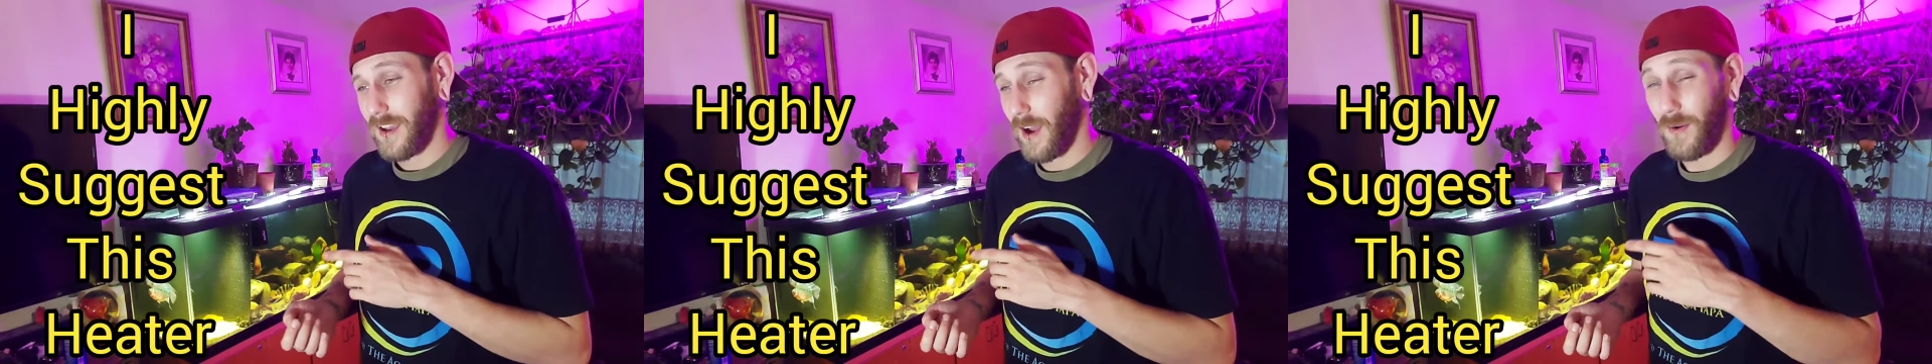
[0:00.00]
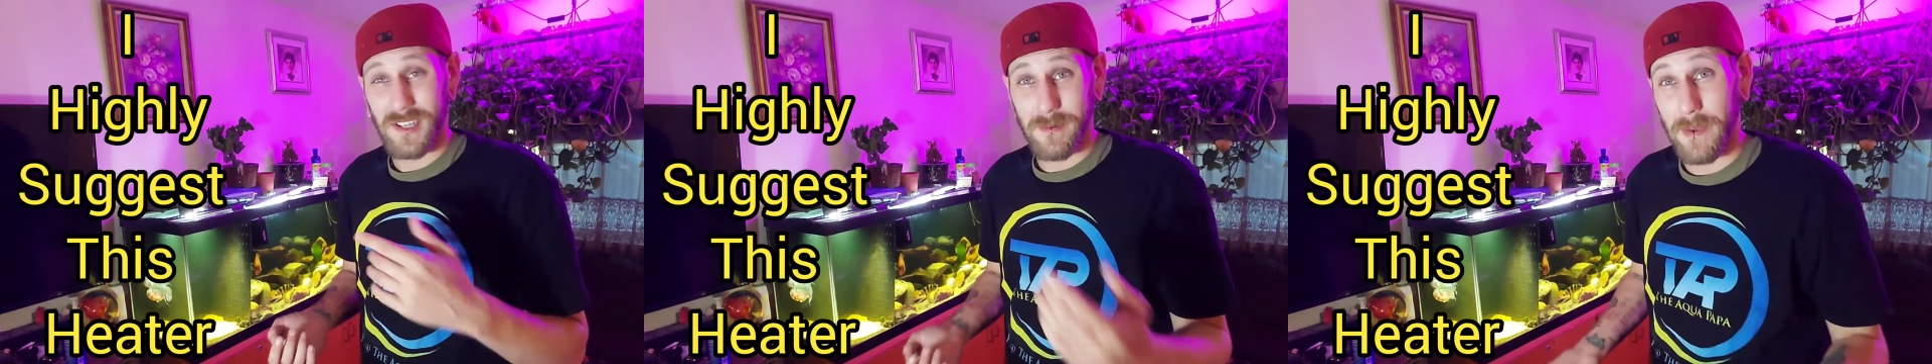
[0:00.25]
I
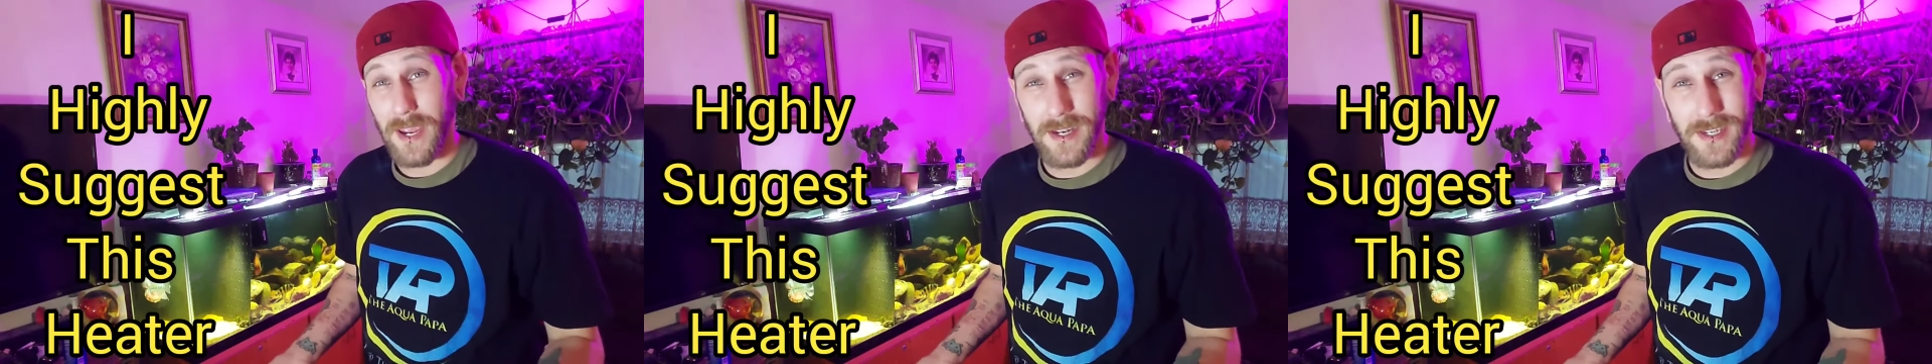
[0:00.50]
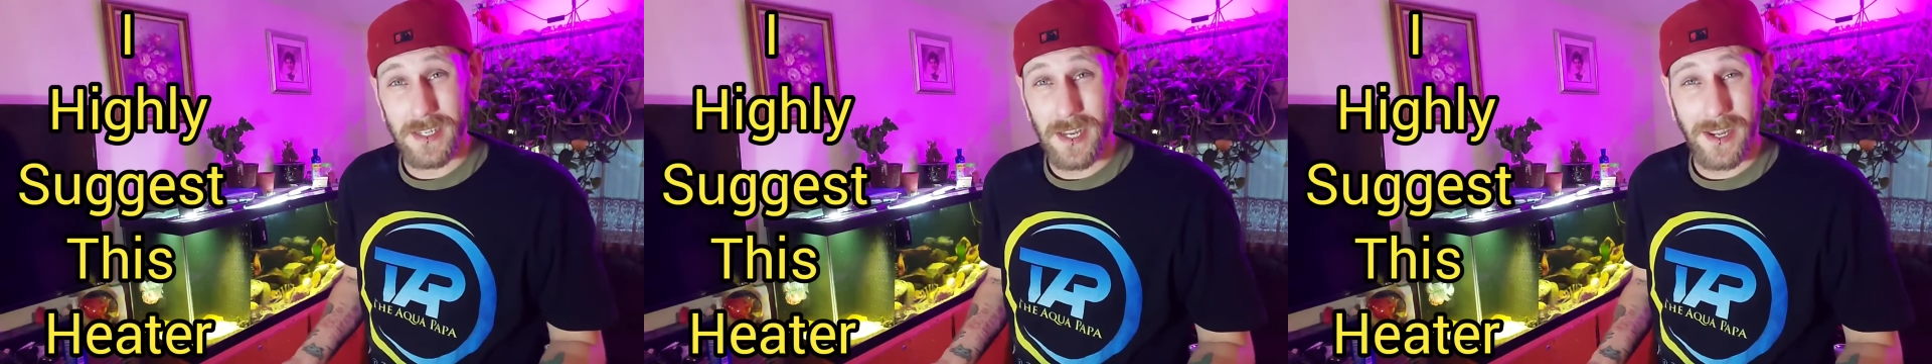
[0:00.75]
wasn't paid
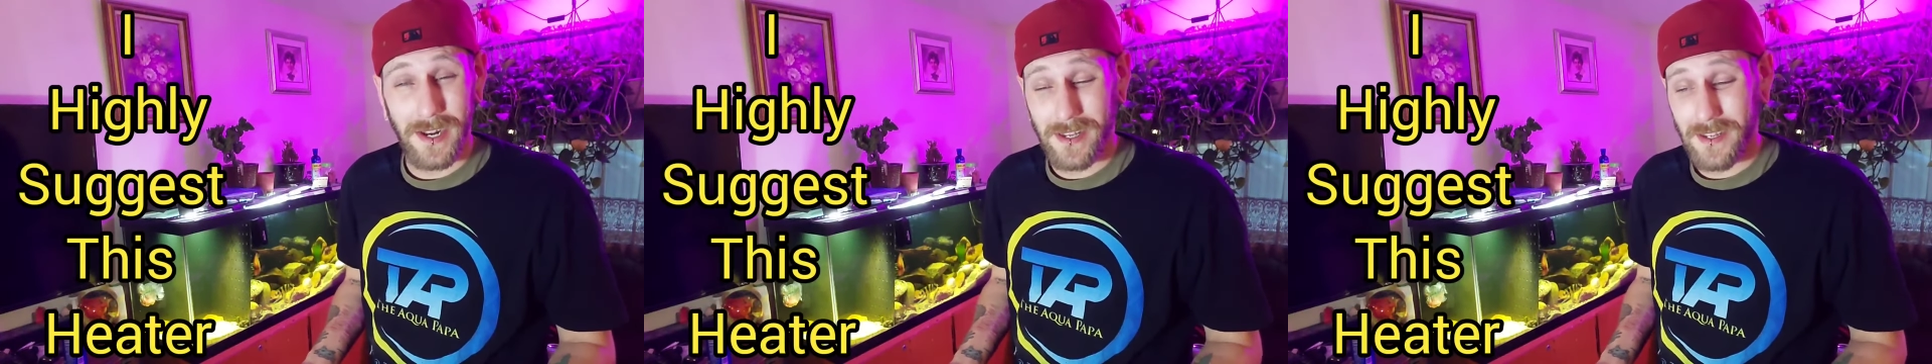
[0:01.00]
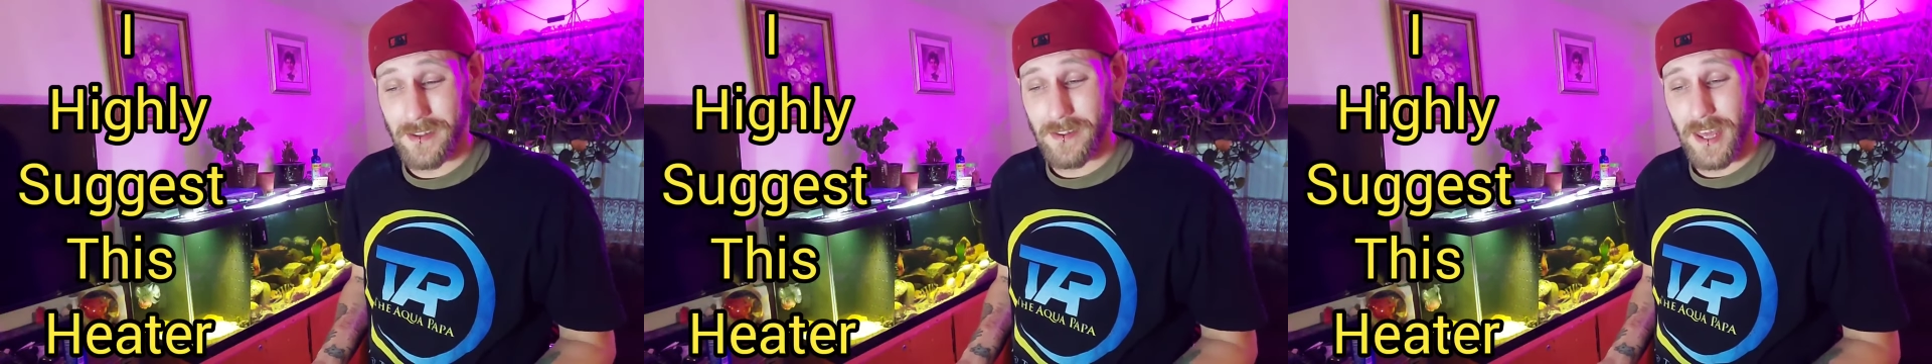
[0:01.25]
to say
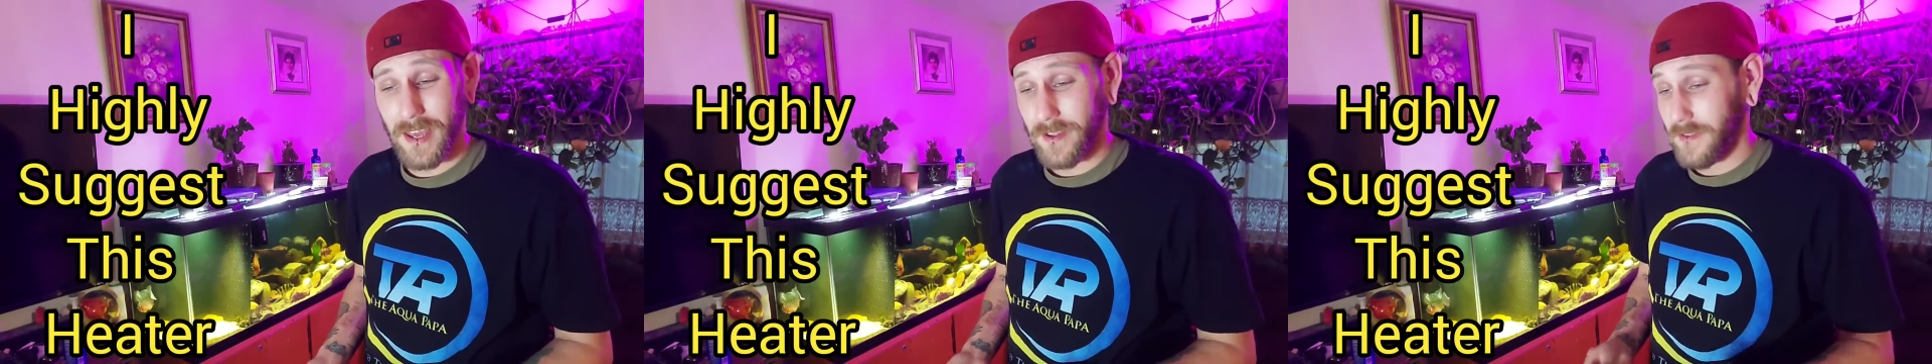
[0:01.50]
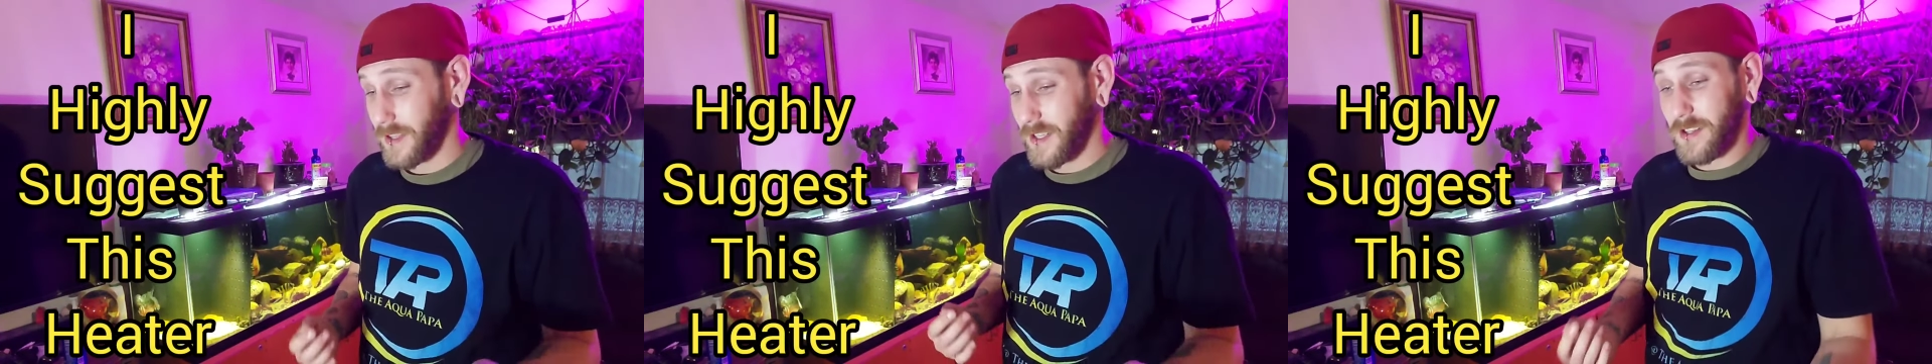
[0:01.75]
any of
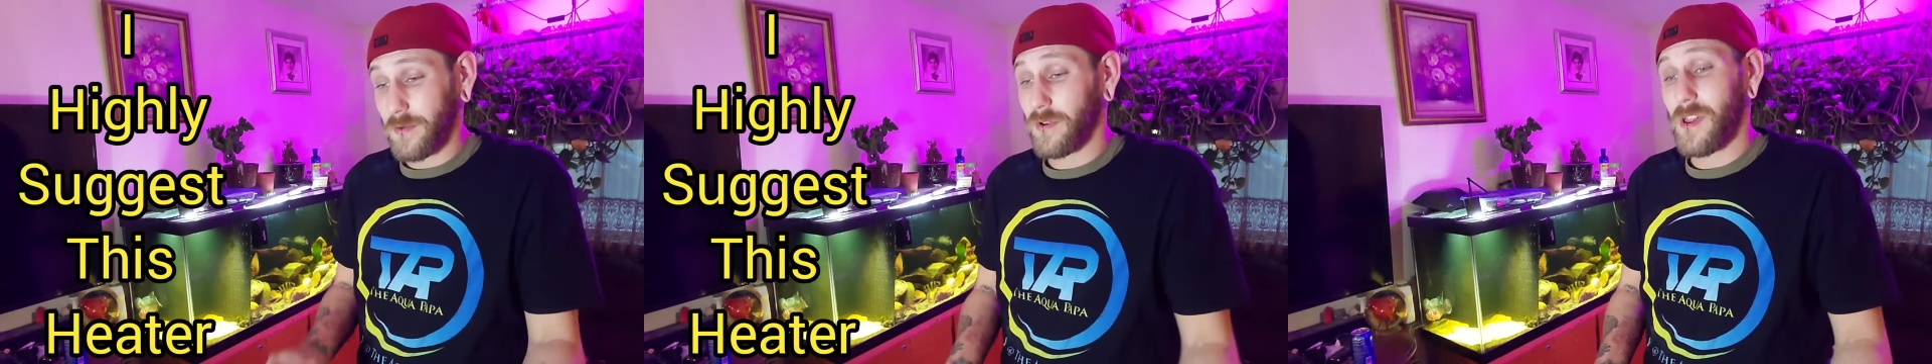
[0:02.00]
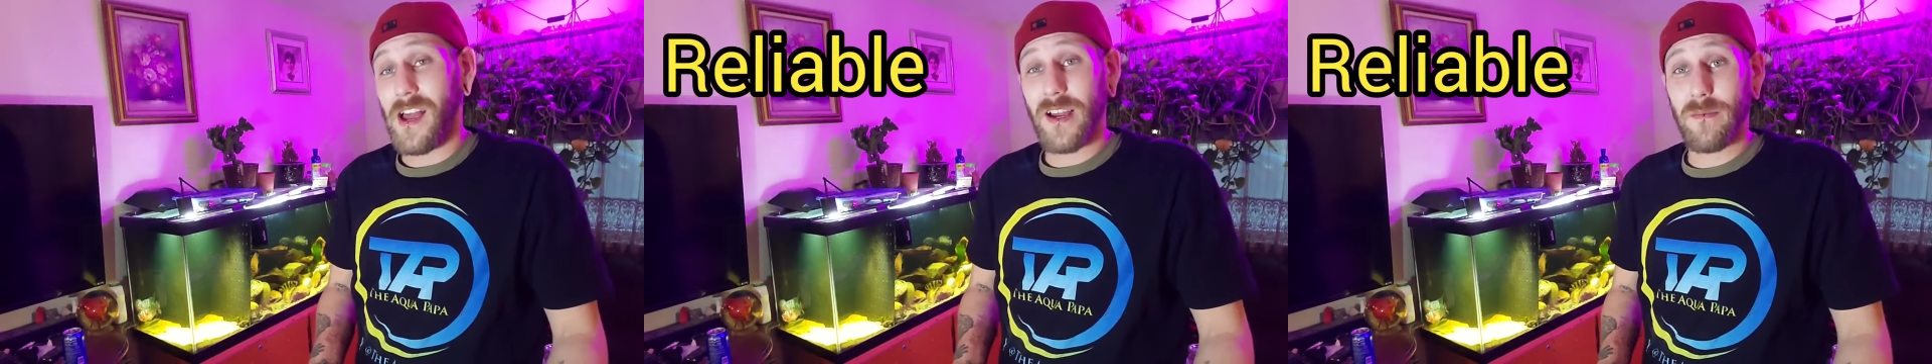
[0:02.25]
that. This is a
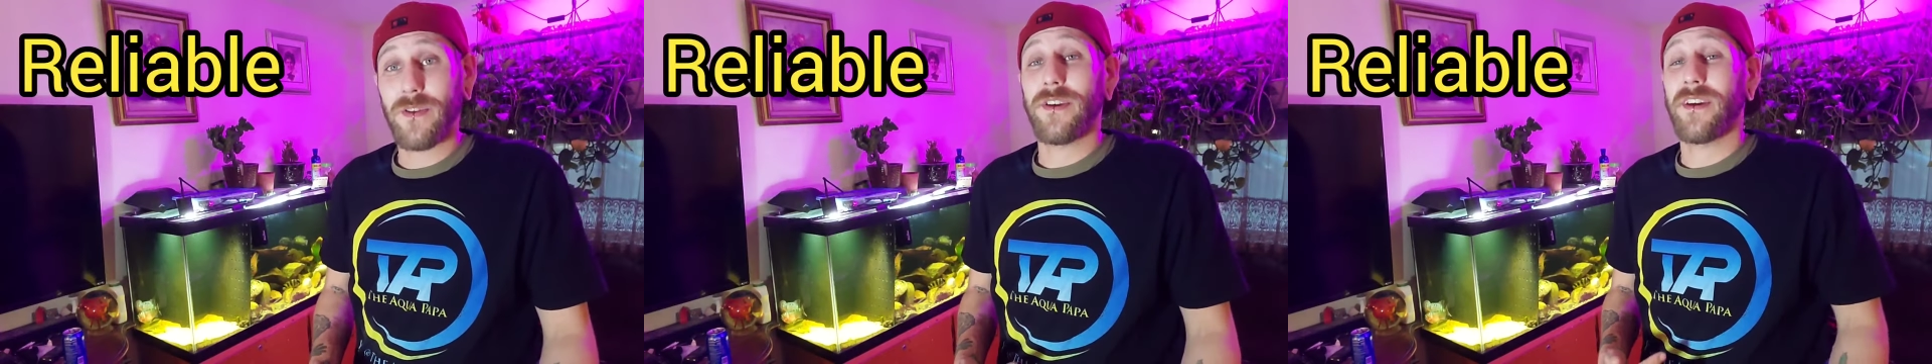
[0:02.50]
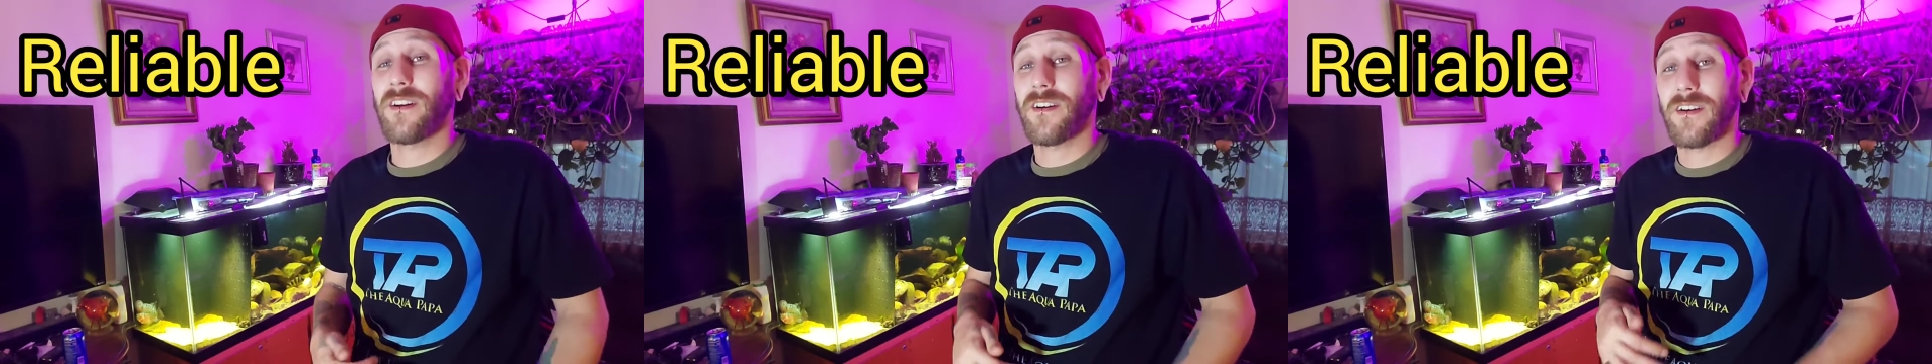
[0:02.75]
reliable
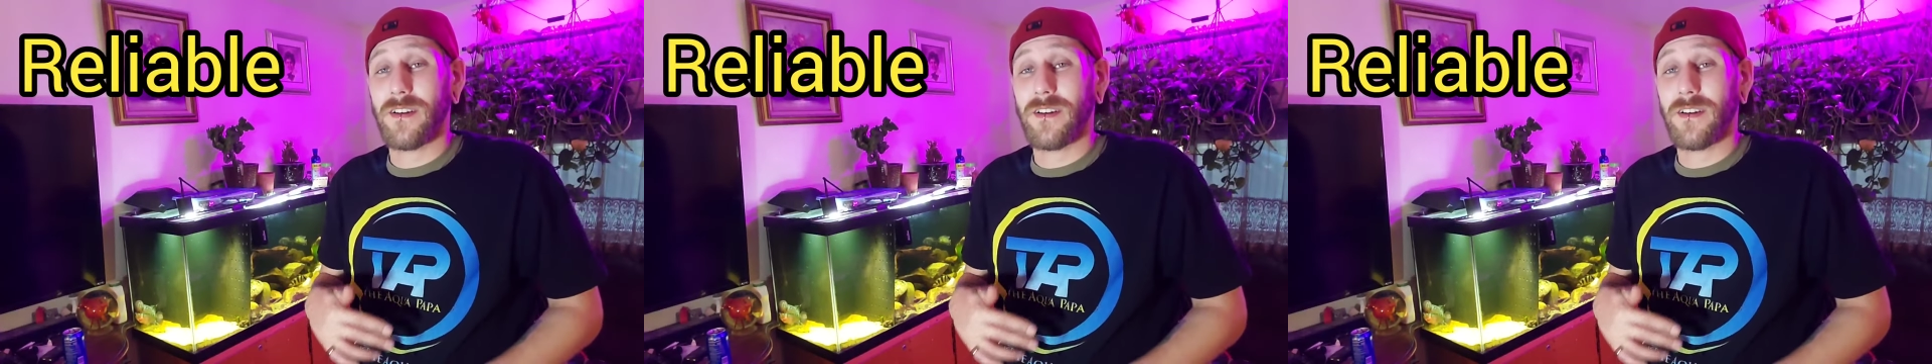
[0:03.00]
heater.